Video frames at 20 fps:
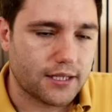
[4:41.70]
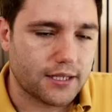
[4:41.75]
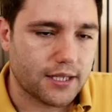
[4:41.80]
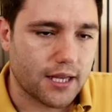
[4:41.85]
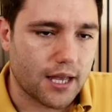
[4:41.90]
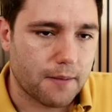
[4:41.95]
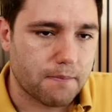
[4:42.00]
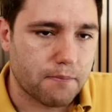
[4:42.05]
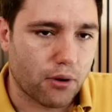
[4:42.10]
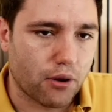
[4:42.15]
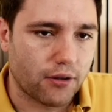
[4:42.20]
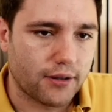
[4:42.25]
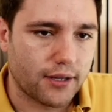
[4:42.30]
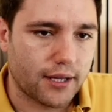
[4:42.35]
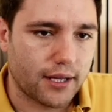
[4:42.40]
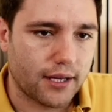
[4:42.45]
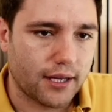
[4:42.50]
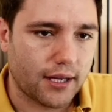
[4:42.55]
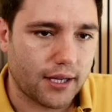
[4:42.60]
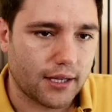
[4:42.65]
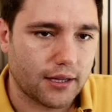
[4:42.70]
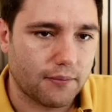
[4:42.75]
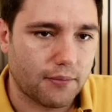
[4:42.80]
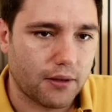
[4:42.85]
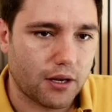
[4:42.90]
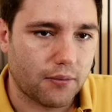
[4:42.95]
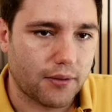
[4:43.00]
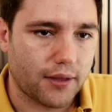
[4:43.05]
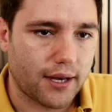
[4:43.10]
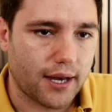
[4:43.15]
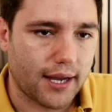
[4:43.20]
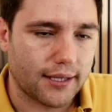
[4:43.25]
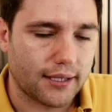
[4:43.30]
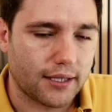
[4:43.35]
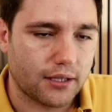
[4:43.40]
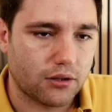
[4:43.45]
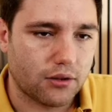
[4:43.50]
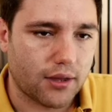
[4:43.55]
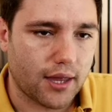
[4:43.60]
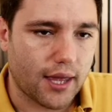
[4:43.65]
pawn, then he can develop the knight
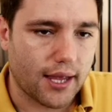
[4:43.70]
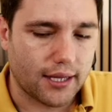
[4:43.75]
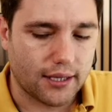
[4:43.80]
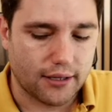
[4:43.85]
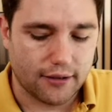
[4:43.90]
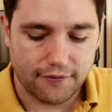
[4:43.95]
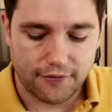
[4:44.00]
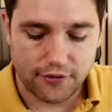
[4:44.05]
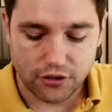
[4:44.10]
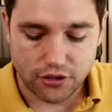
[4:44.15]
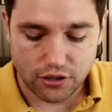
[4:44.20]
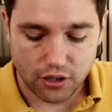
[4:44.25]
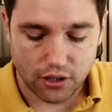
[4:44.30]
in the future.